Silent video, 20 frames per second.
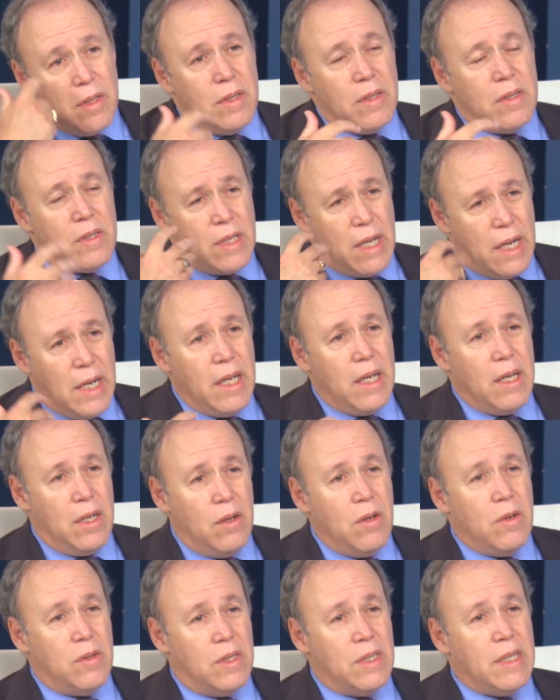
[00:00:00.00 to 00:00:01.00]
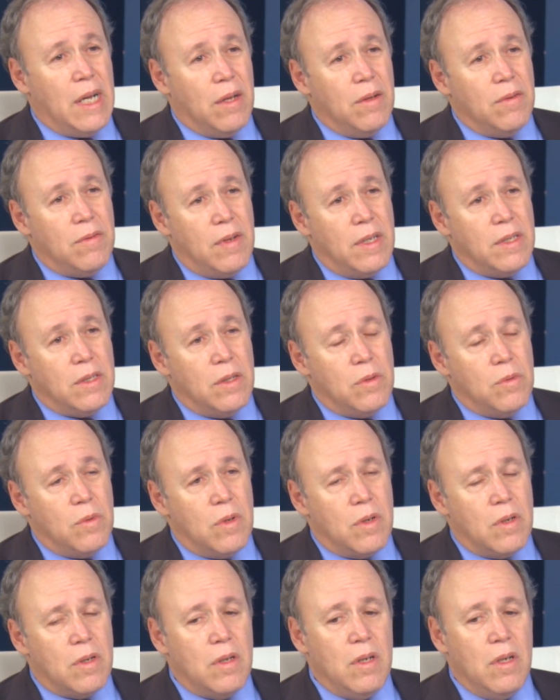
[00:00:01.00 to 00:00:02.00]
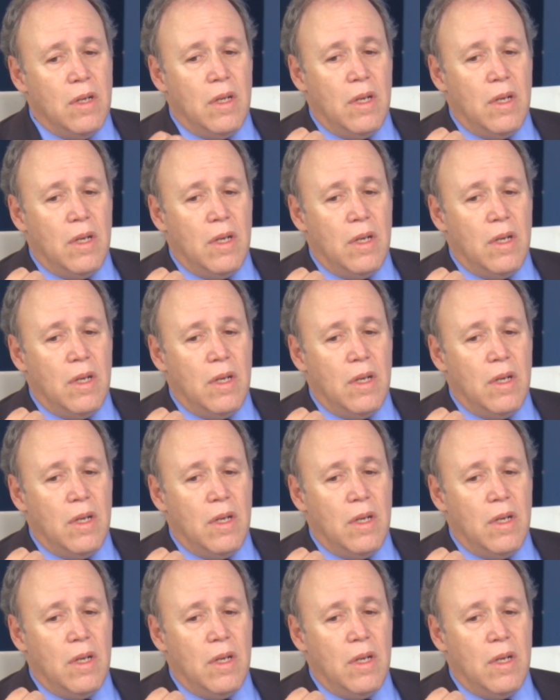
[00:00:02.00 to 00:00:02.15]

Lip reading: studying yourself, as it were,